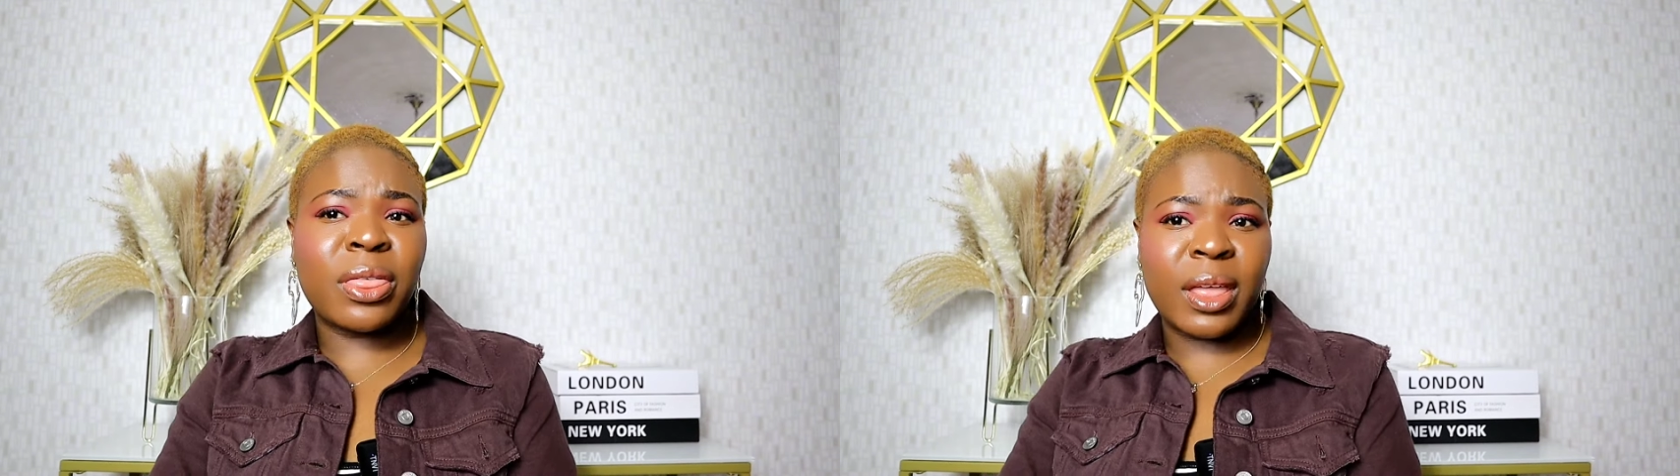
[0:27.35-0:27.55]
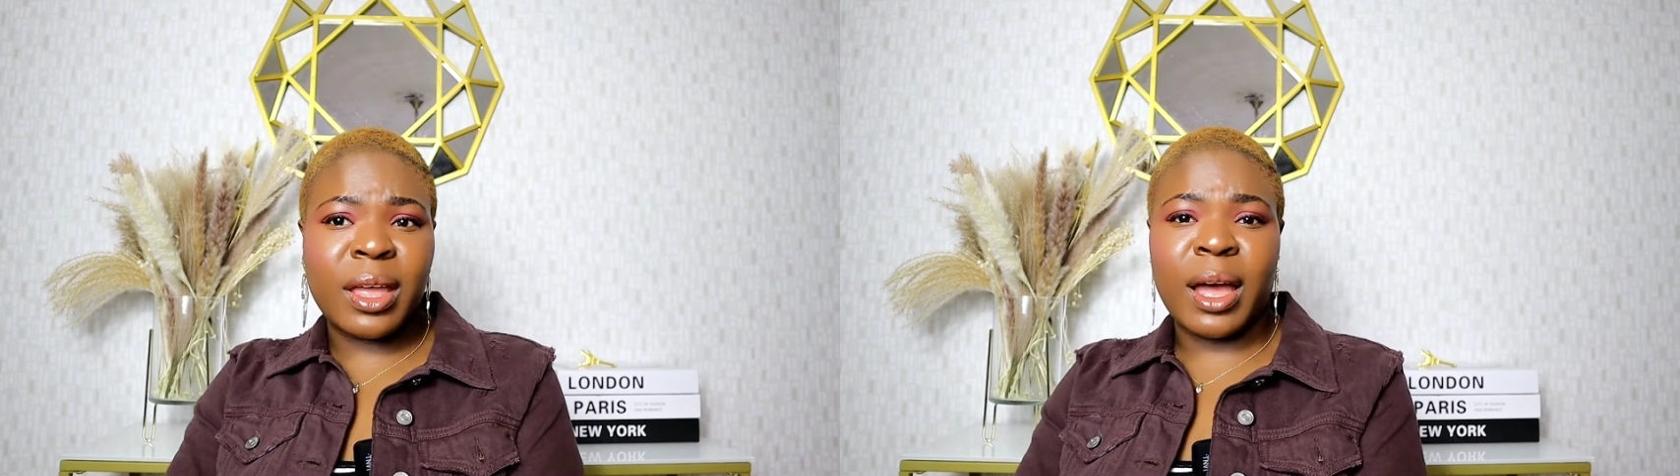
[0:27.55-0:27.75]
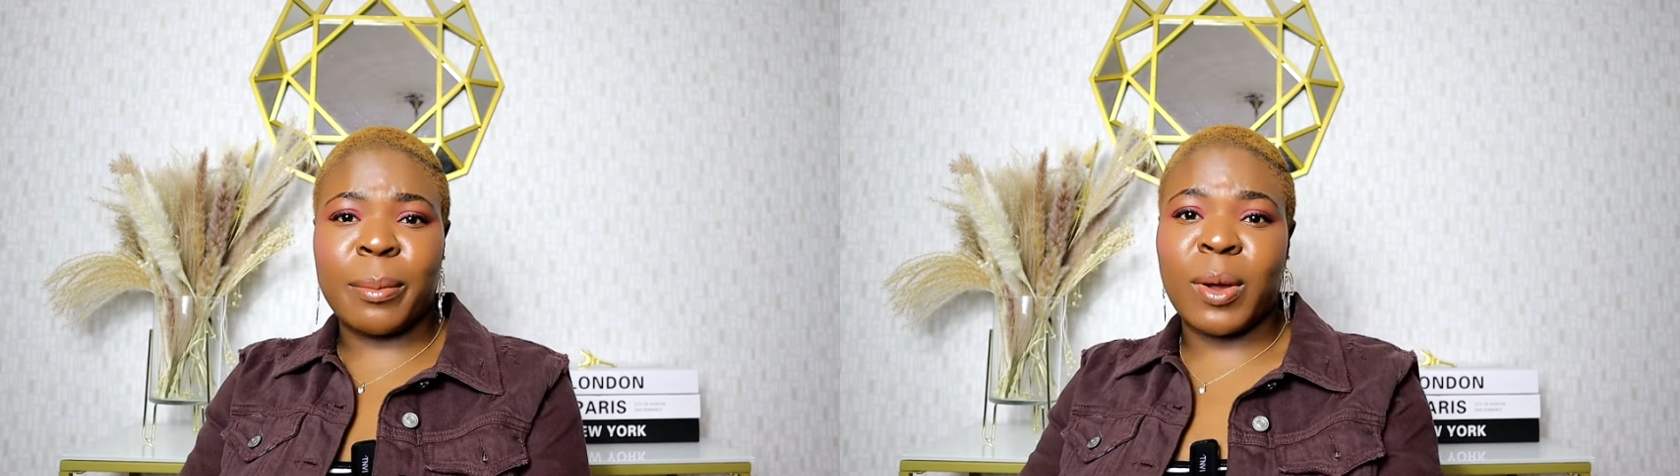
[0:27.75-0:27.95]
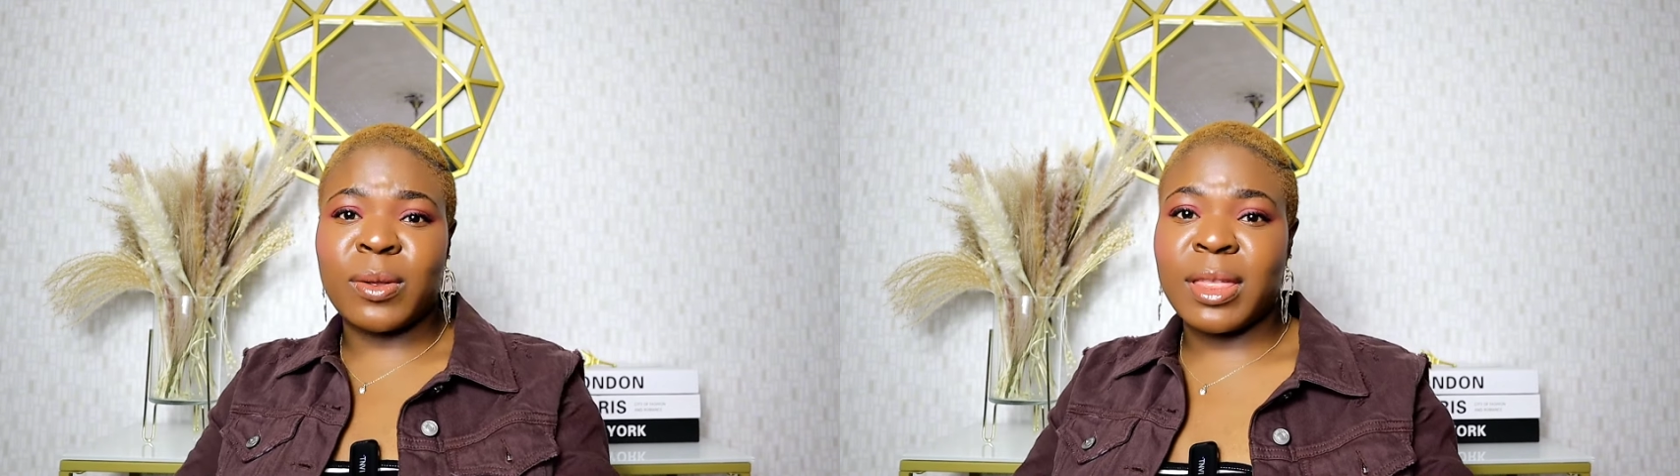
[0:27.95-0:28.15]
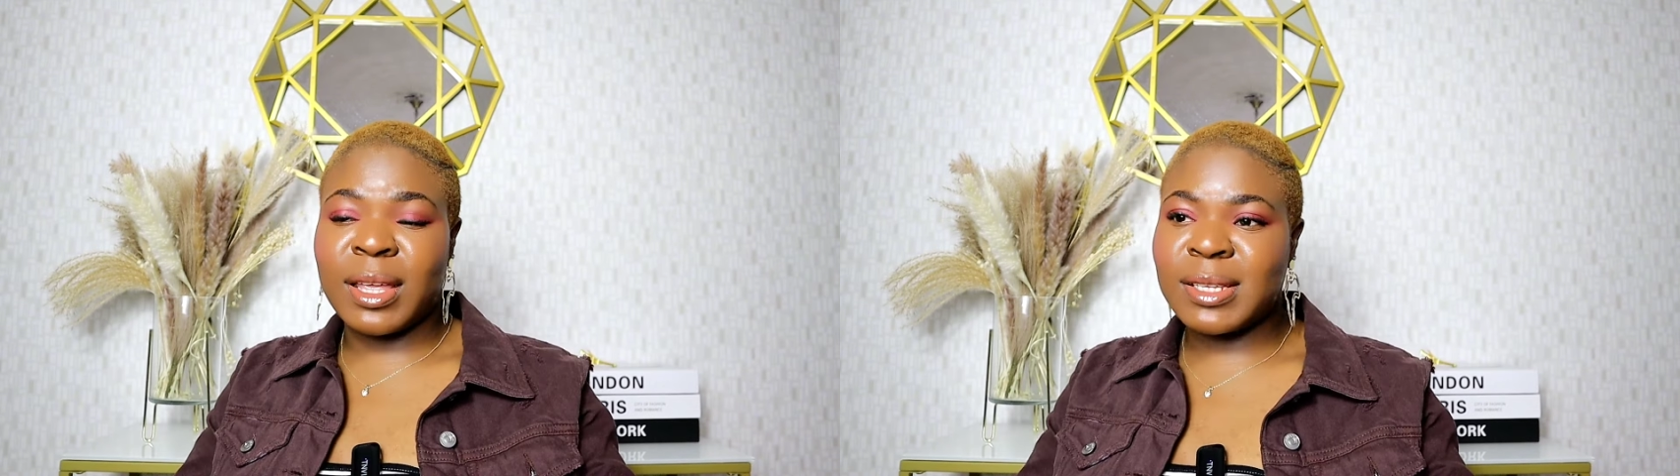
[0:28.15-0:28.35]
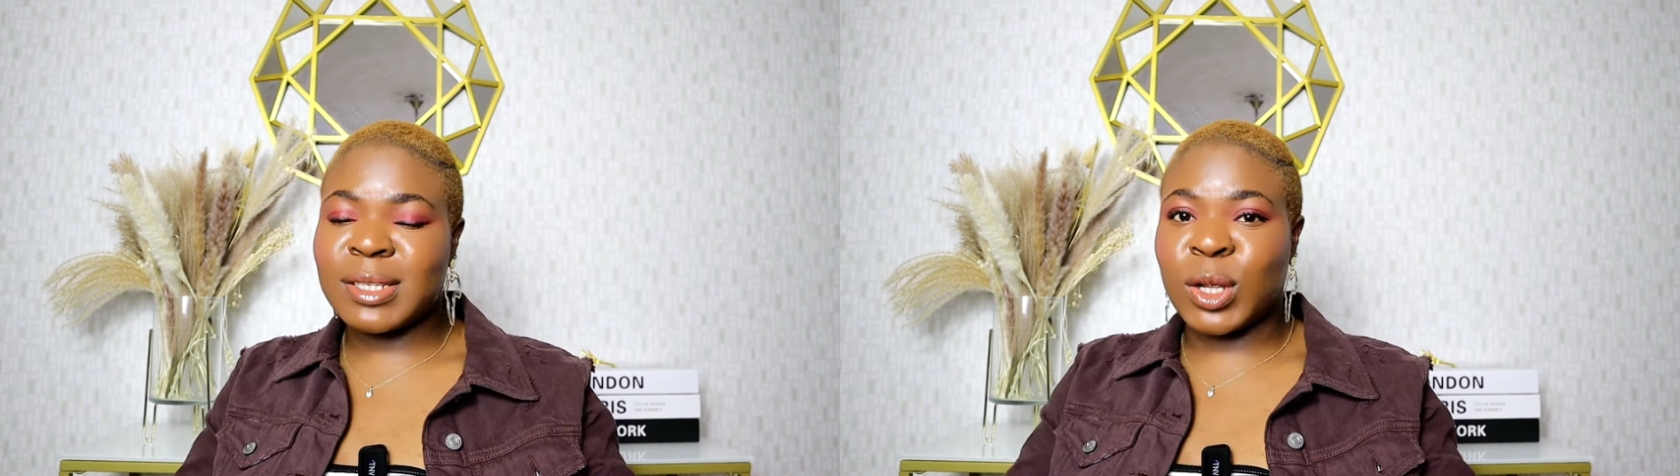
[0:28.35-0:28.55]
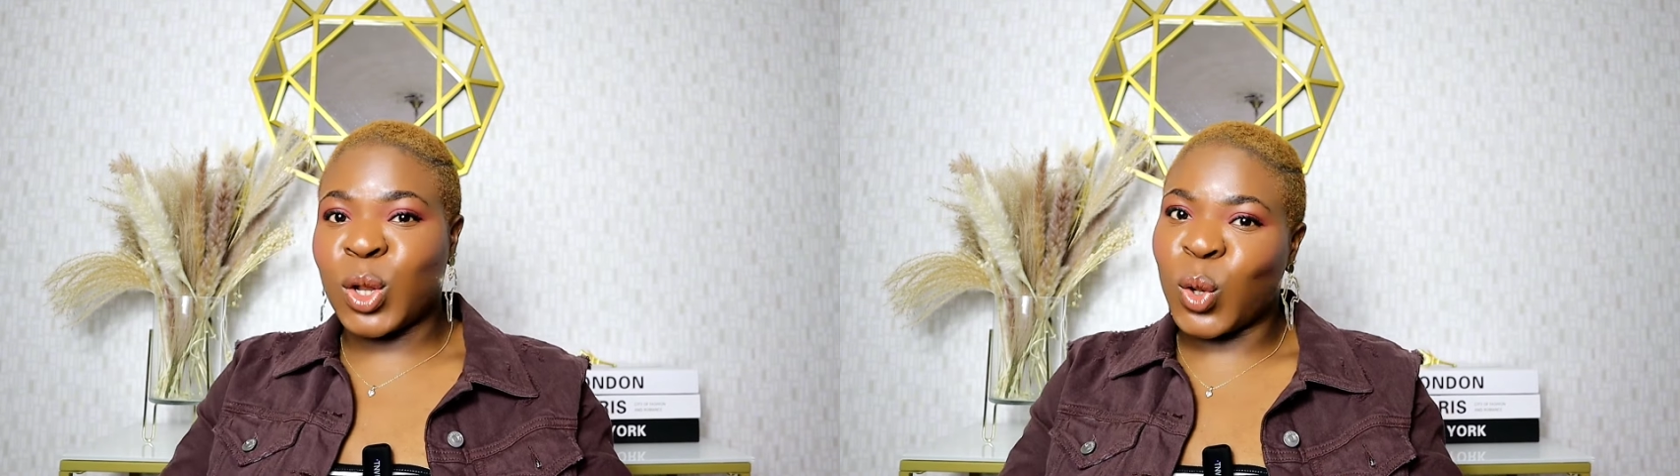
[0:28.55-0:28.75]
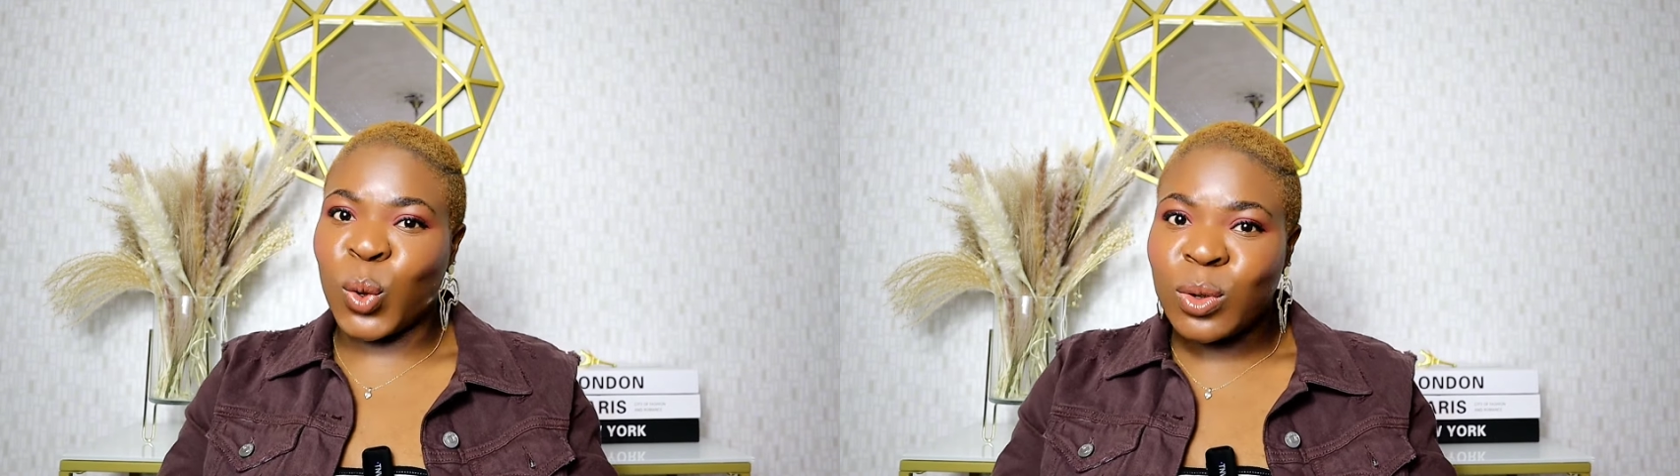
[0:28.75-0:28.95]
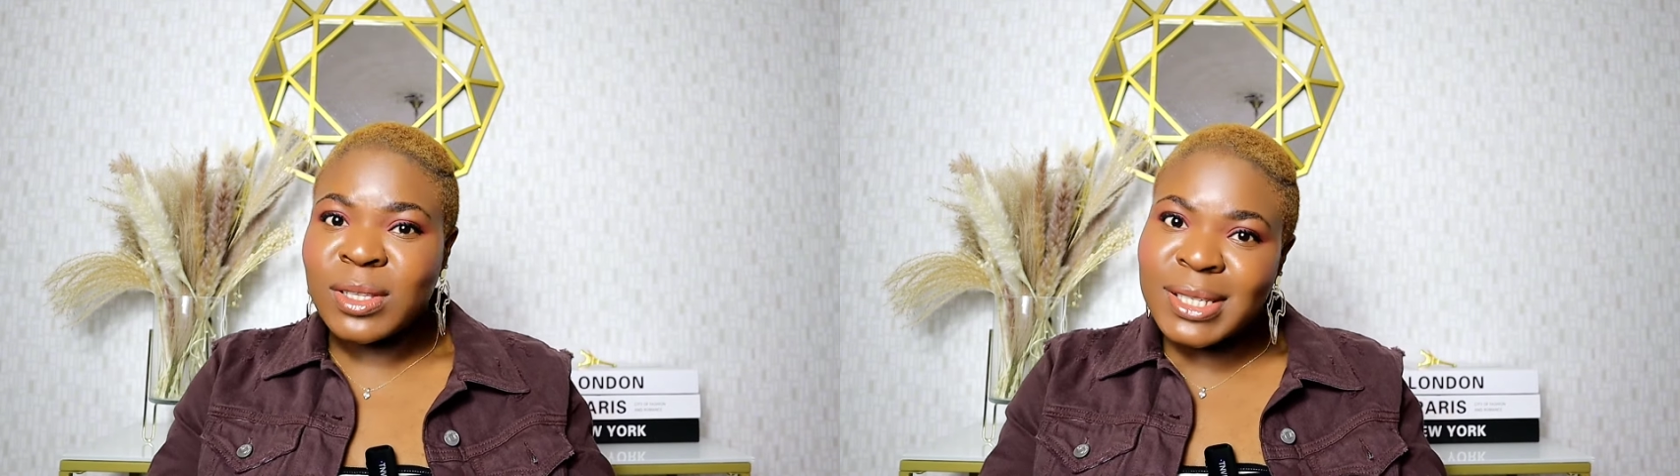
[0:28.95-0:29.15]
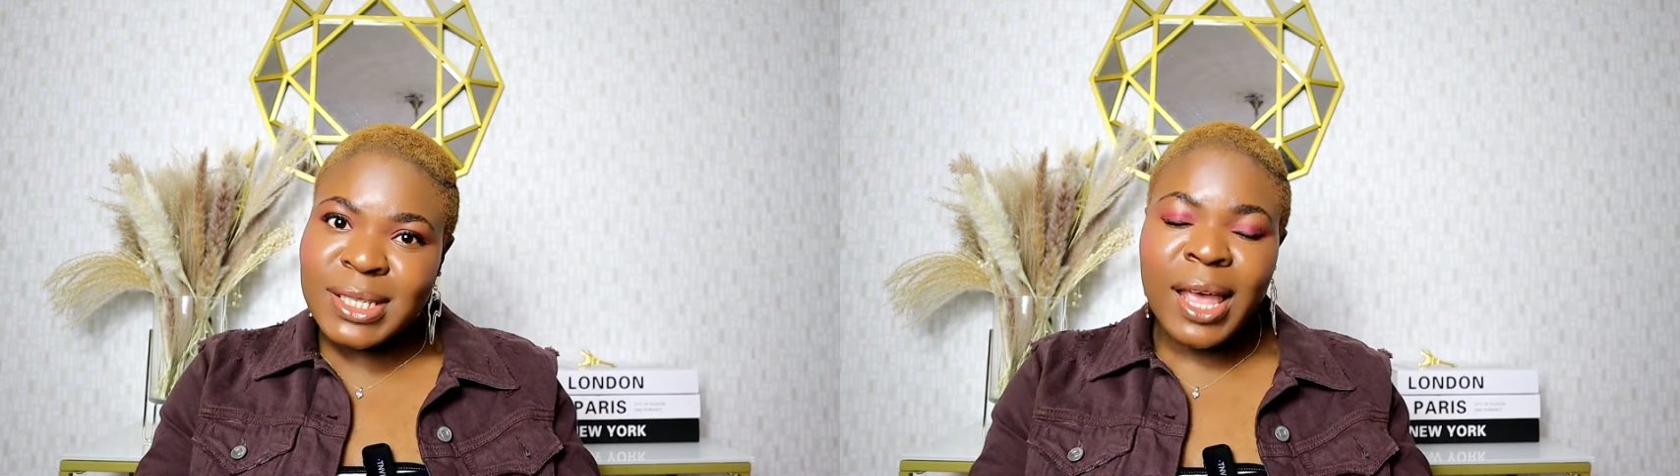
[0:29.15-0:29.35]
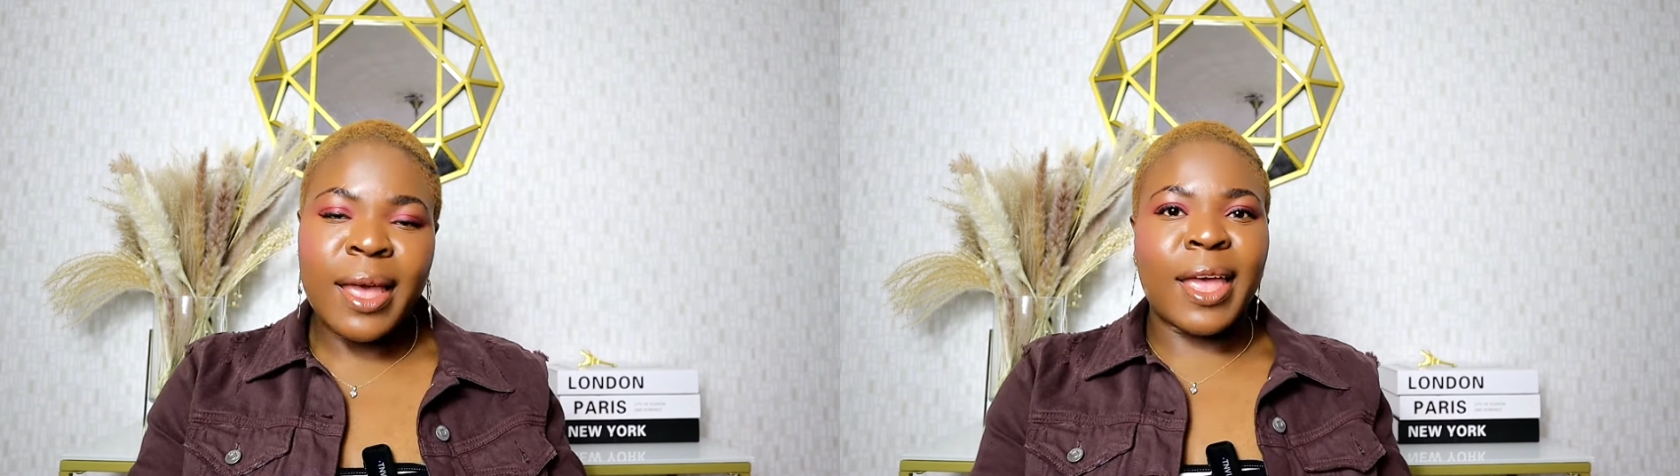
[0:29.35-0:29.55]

think about these clothes,